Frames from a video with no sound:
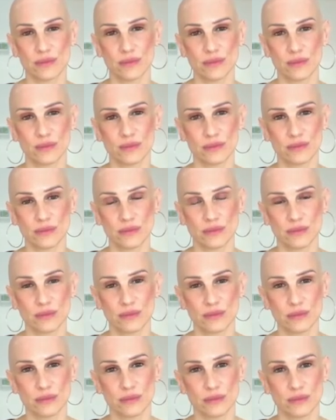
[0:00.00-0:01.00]

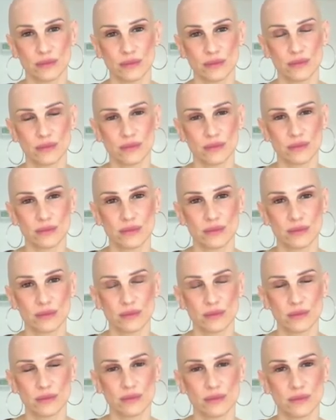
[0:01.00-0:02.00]

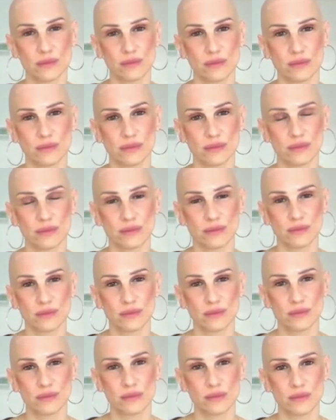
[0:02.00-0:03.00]

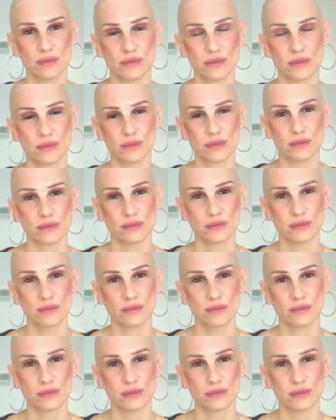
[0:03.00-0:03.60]
(silent)